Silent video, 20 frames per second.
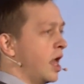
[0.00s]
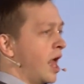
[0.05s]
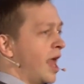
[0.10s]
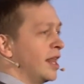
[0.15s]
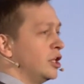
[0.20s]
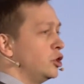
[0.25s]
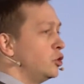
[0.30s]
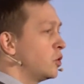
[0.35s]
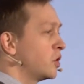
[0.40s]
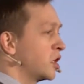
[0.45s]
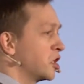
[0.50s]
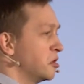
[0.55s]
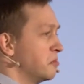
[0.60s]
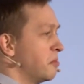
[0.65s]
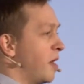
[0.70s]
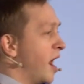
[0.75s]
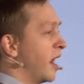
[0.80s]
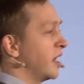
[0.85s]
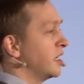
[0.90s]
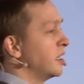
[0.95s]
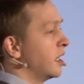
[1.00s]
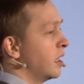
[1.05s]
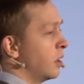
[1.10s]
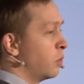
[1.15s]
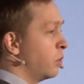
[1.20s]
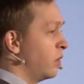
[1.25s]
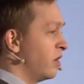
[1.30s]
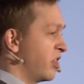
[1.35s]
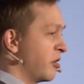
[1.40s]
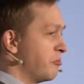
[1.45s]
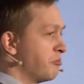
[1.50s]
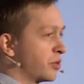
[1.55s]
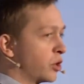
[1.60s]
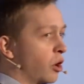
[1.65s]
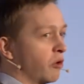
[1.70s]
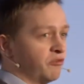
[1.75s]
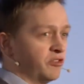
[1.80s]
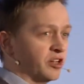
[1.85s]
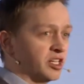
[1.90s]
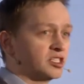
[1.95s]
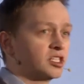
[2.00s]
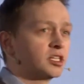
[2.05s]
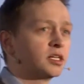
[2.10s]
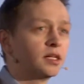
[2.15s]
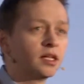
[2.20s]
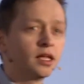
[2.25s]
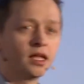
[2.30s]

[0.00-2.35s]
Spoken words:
and you can mine with a profit.